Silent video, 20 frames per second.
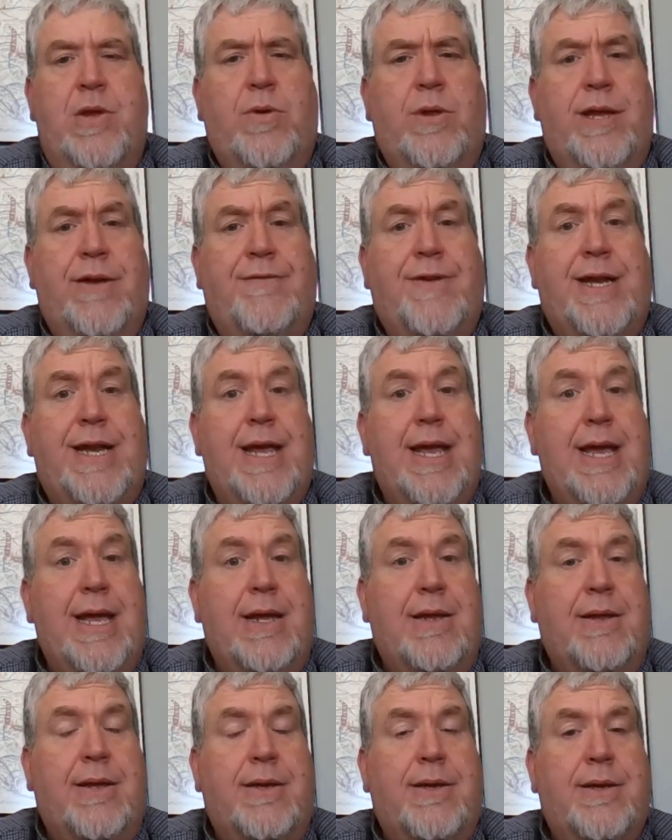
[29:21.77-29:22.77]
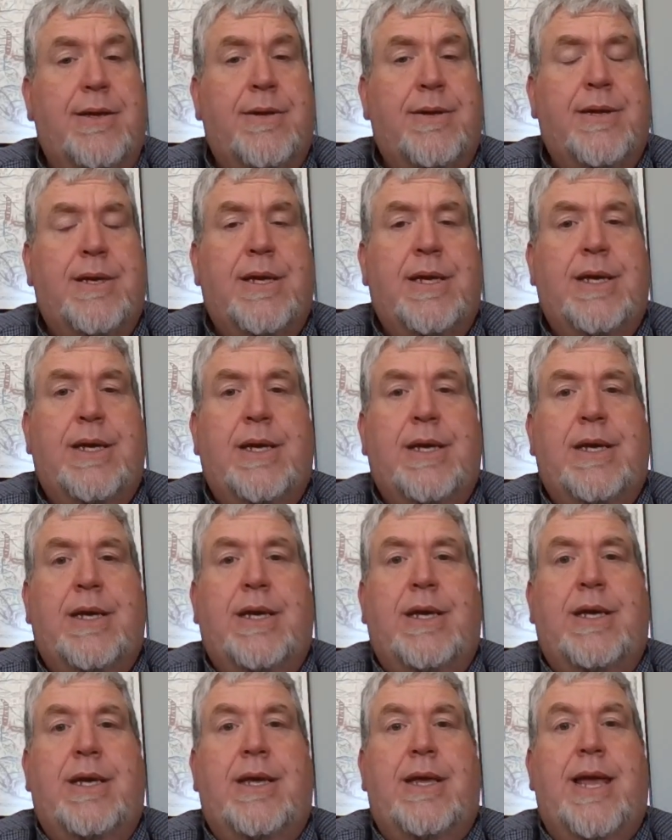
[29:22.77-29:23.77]
who lived in England.
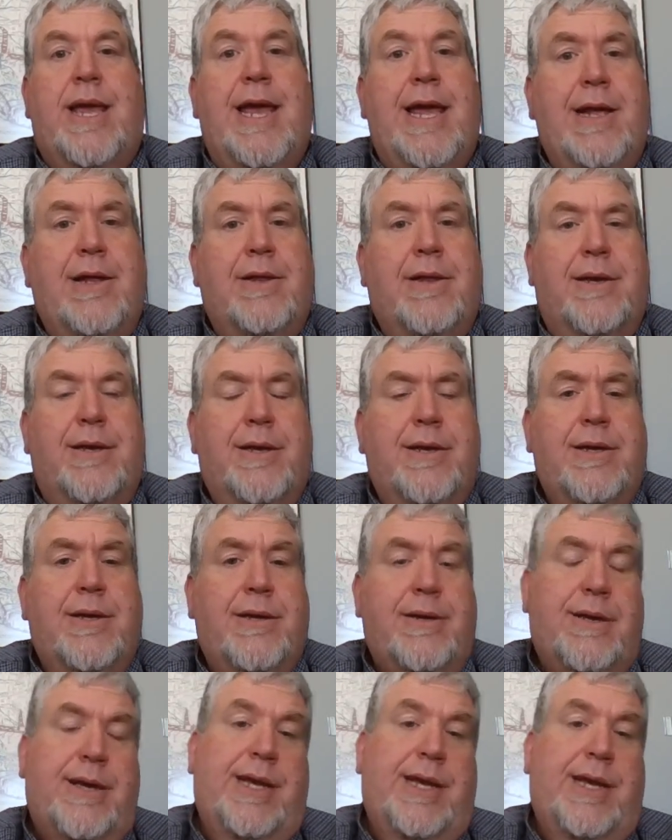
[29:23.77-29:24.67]
England,